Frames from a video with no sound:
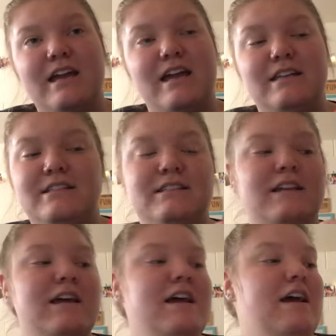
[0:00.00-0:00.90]

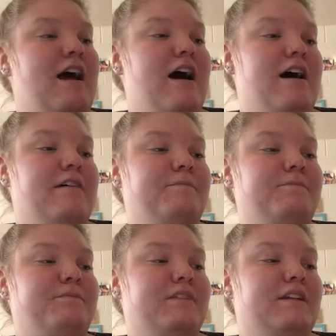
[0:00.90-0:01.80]
It's
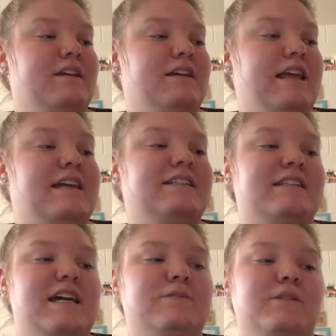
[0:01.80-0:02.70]
like it
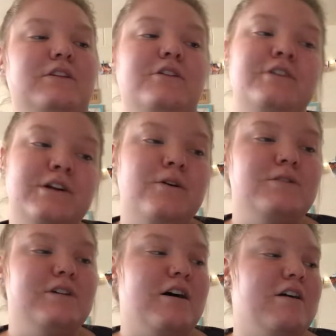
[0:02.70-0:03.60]
states what the learning
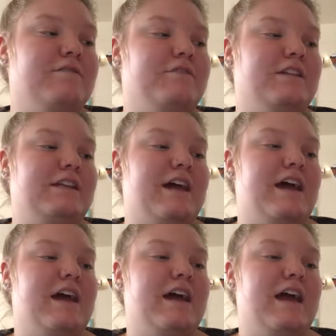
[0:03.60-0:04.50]
goals are for the
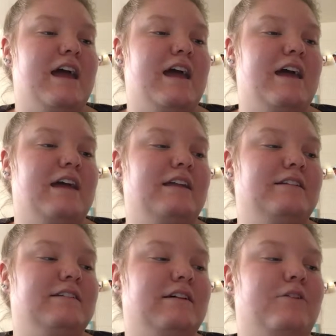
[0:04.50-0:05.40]
day,
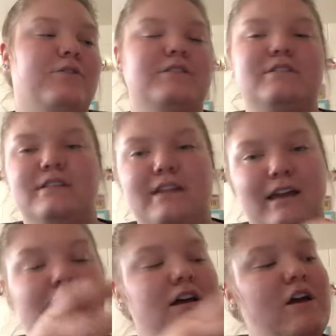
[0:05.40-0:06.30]
and according to
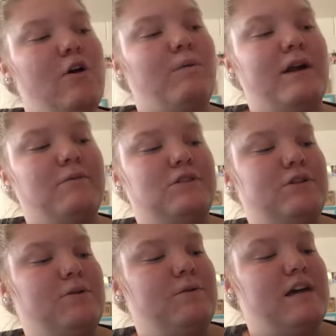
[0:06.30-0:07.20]
like what I would
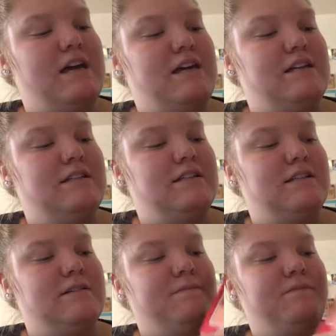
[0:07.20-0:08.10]
do is